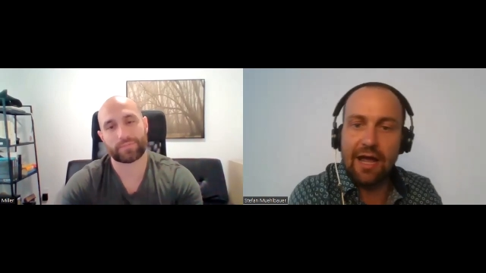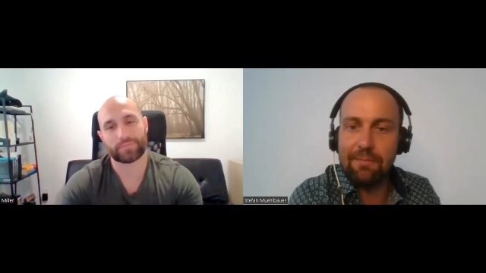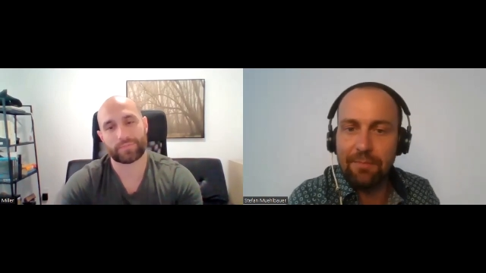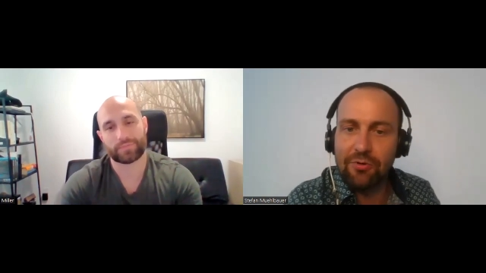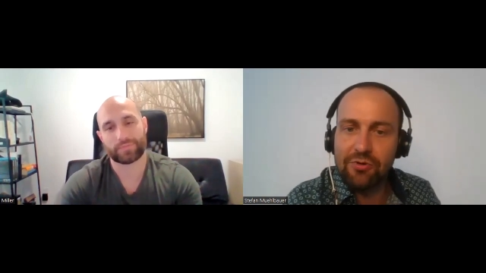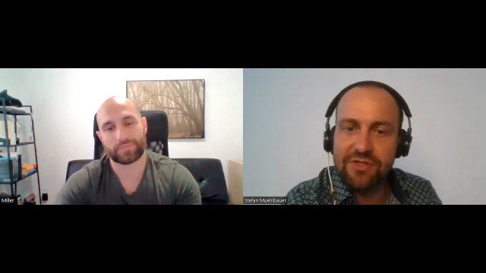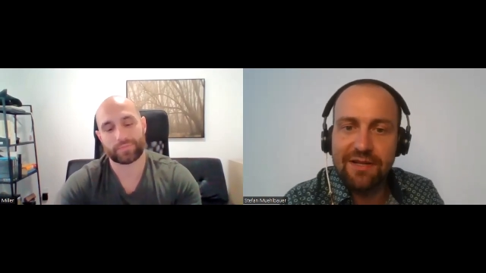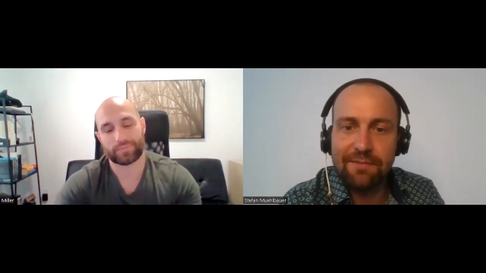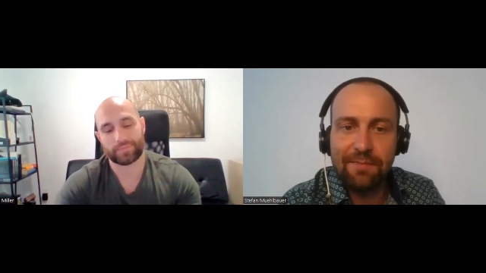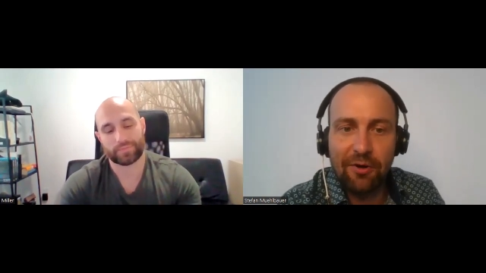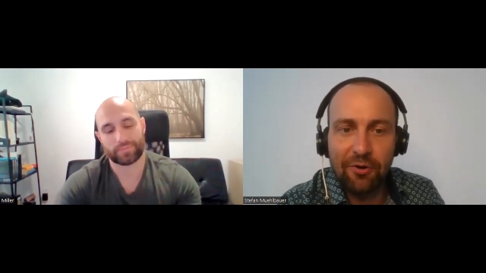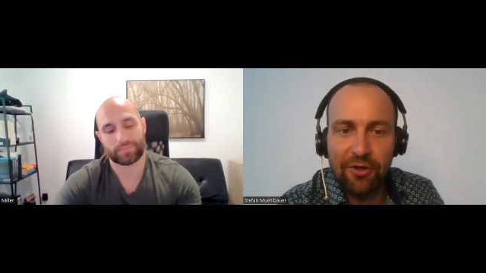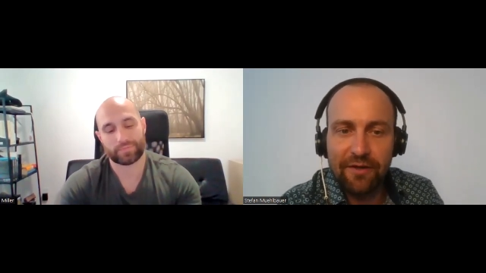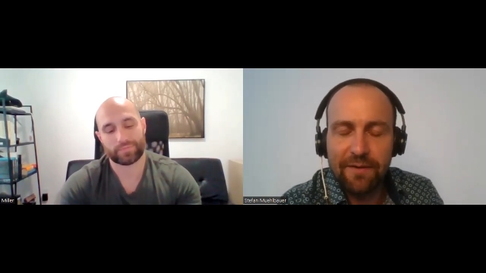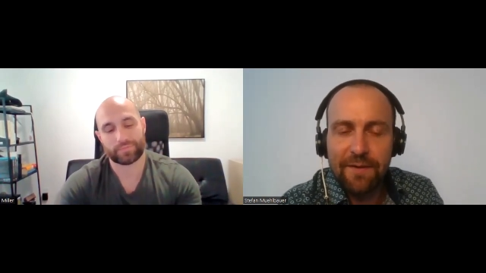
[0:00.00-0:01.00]
Speaker 1: i post
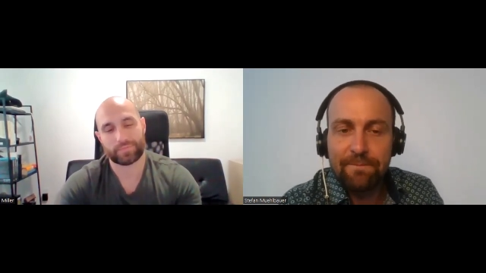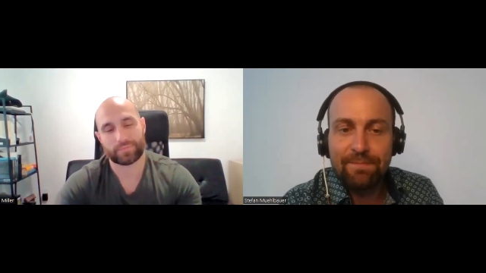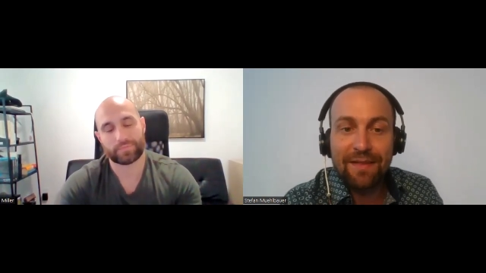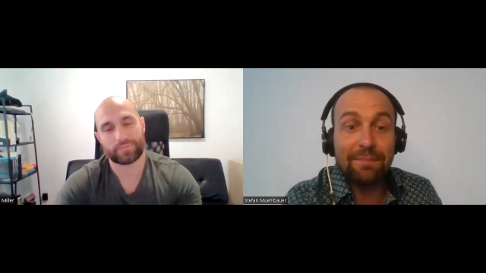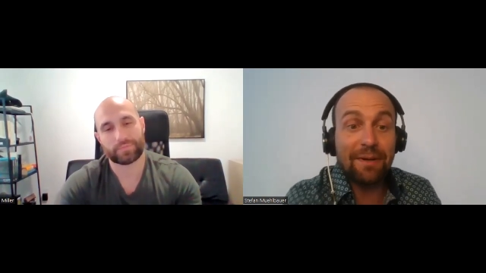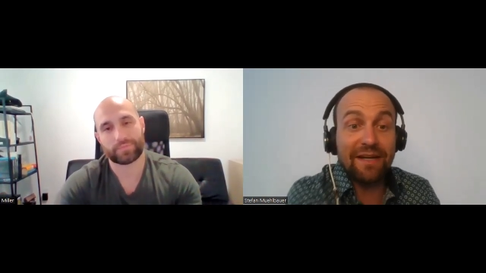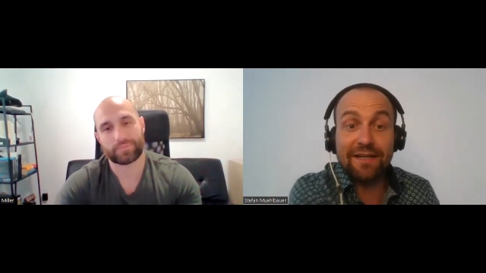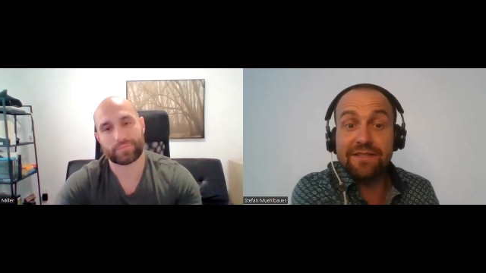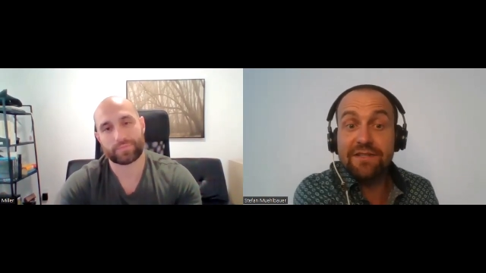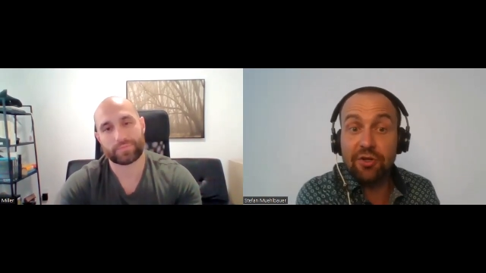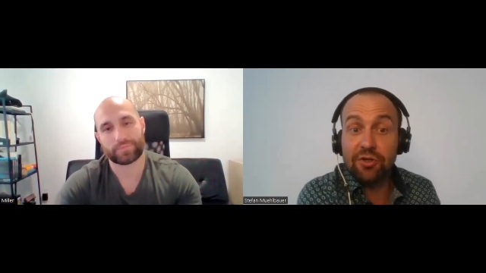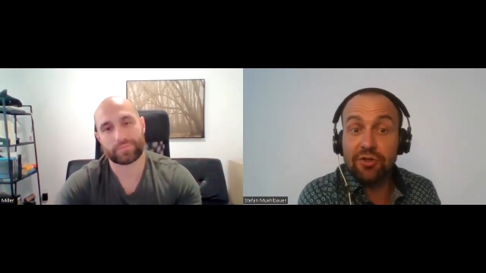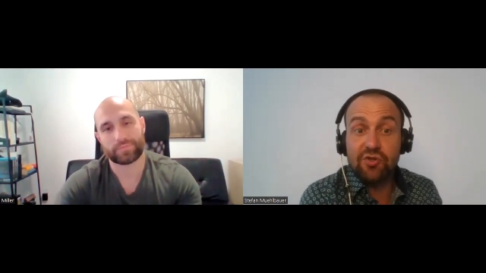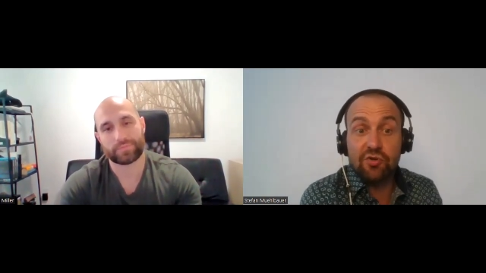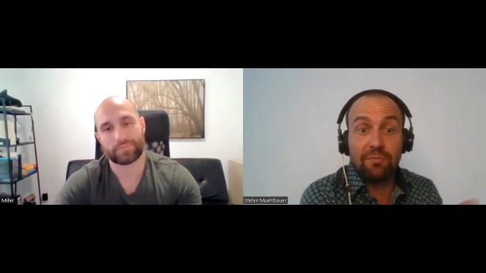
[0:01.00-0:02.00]
about it but there's
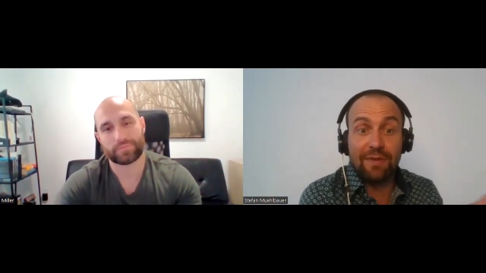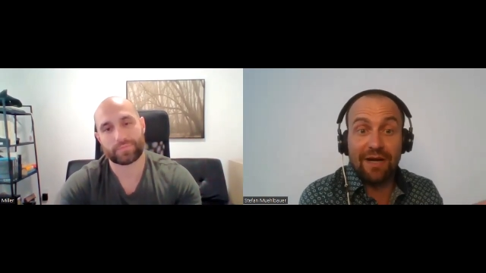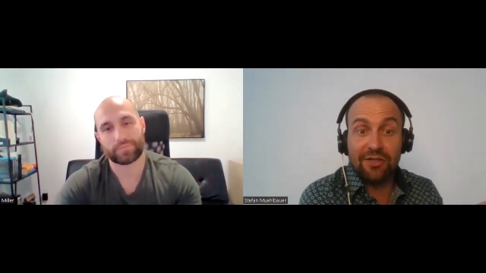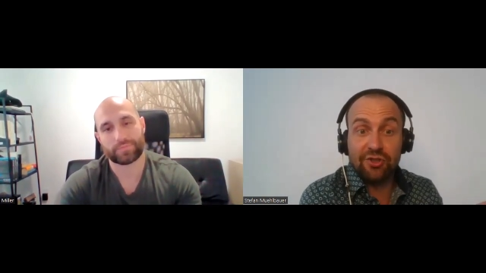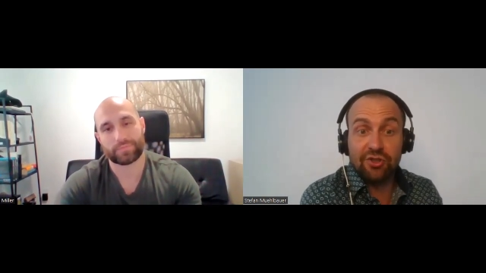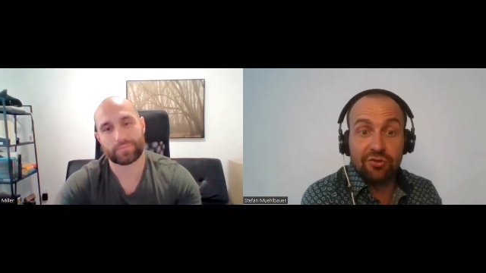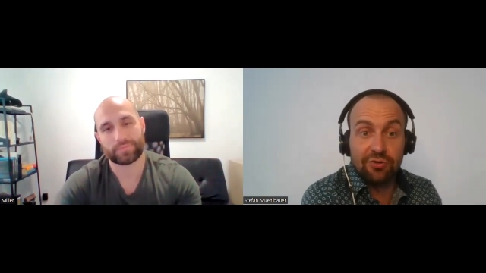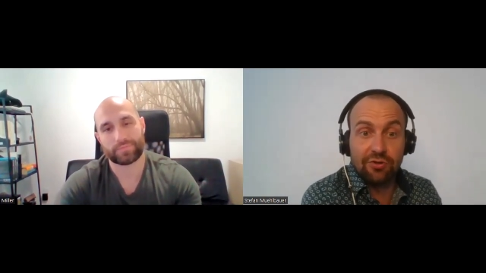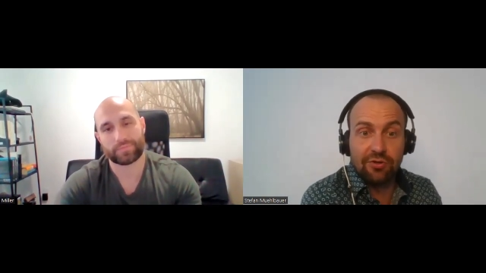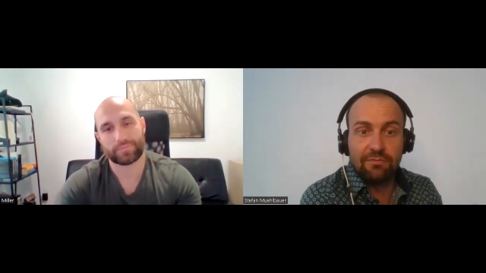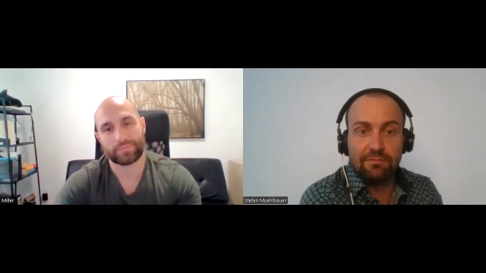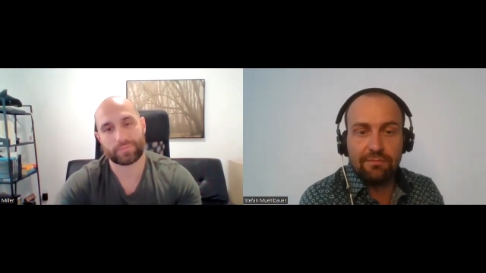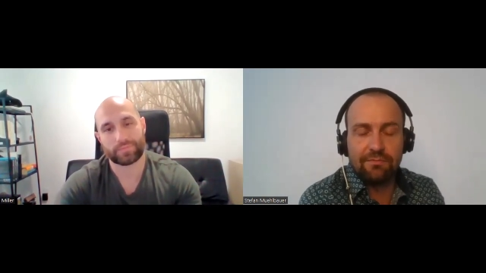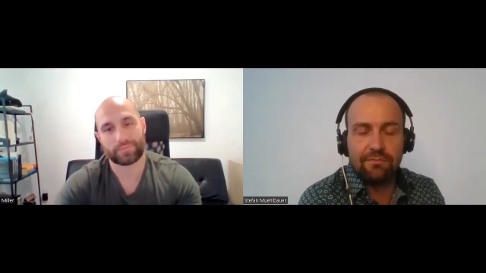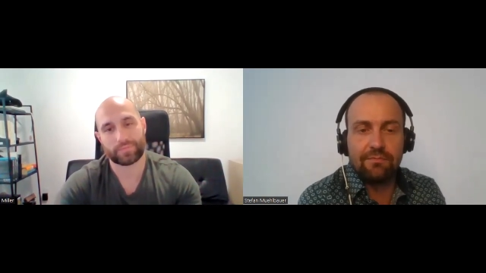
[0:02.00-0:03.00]
not so much to
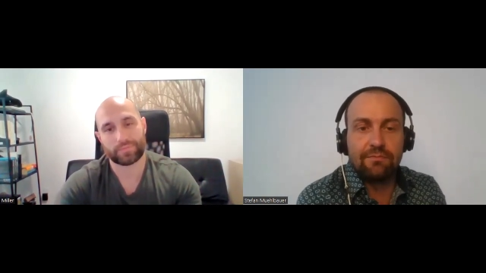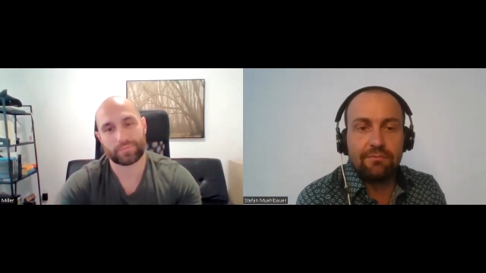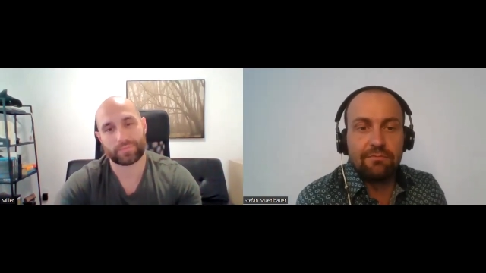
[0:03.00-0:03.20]
um,